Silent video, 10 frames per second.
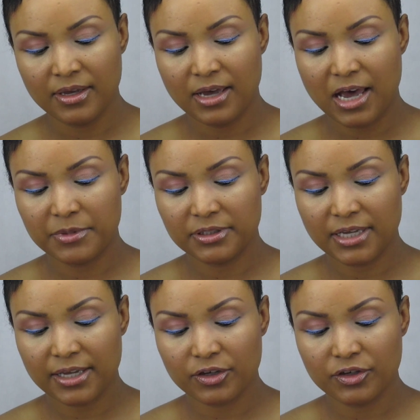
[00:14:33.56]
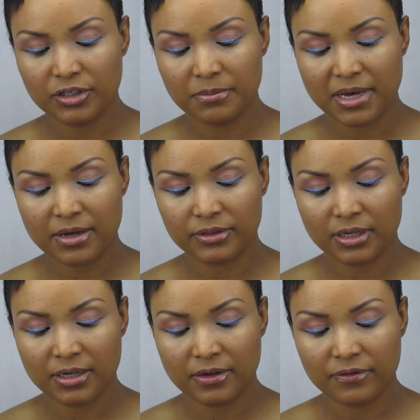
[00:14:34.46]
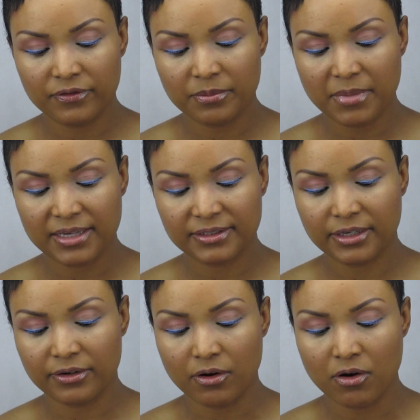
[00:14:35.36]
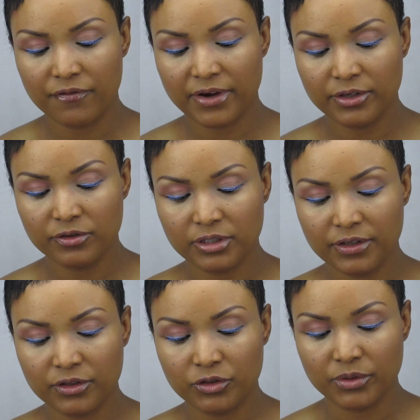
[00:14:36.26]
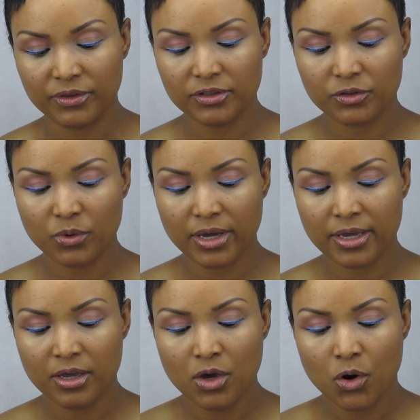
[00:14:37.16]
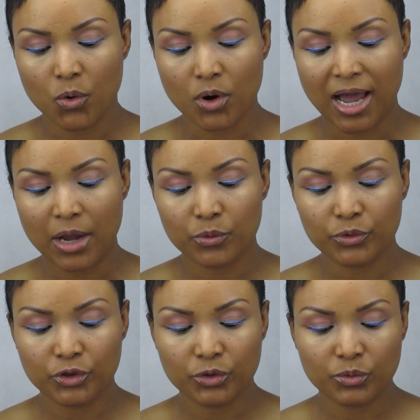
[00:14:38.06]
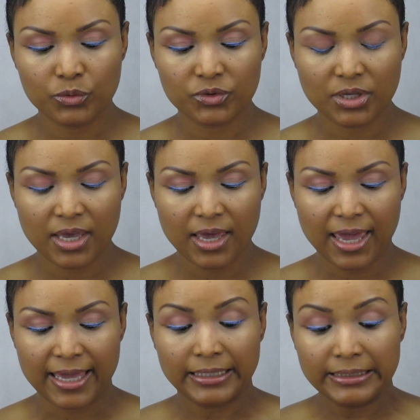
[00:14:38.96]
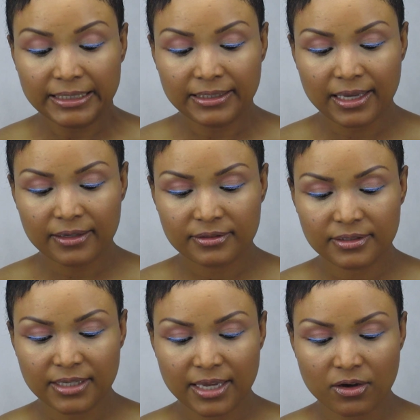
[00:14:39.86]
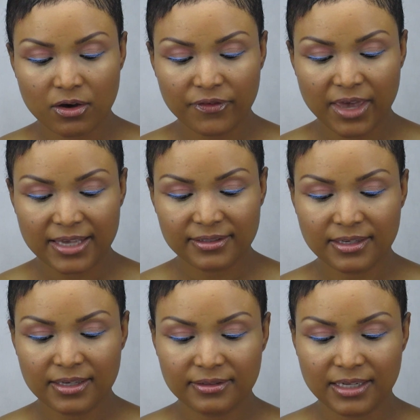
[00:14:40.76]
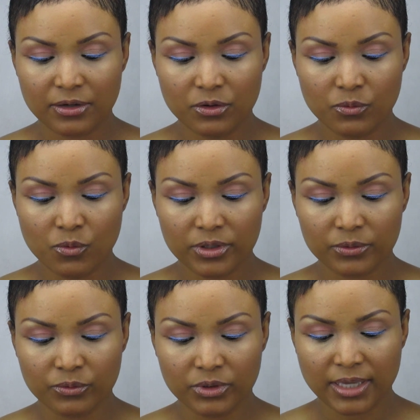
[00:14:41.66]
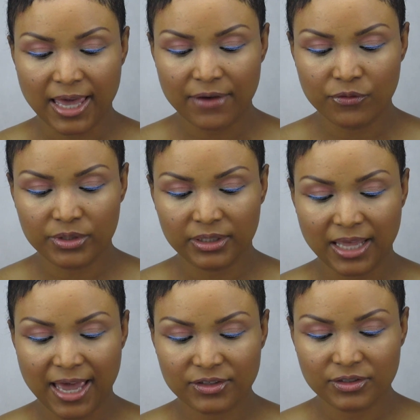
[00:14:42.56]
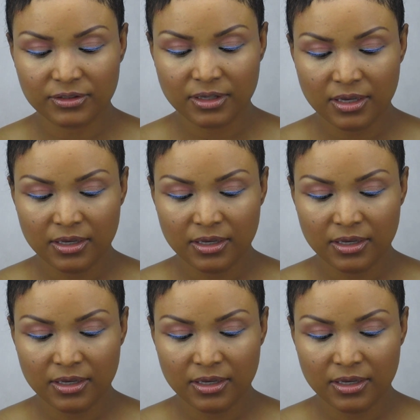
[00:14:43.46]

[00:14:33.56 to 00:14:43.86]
I'm going to take a good amount of the mascara off. I usually either do it this way or I will use a Kleenex to take off excess that I don't want to really have on the lashes.